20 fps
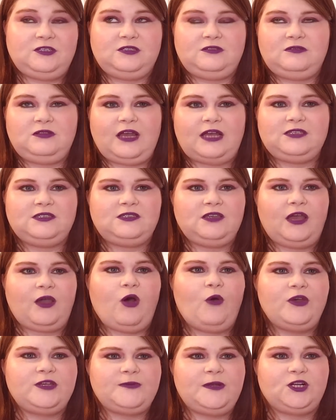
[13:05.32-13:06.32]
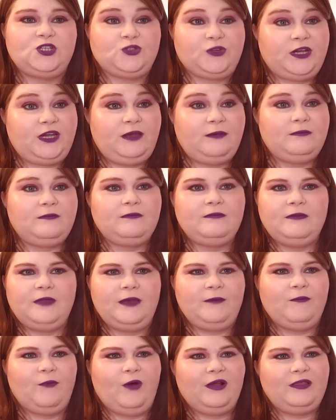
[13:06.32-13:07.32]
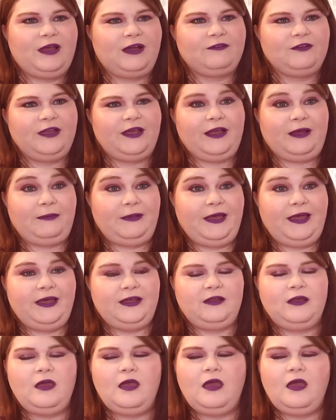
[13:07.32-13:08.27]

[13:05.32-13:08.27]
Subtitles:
that's like always been a dream. Like, not really the plan.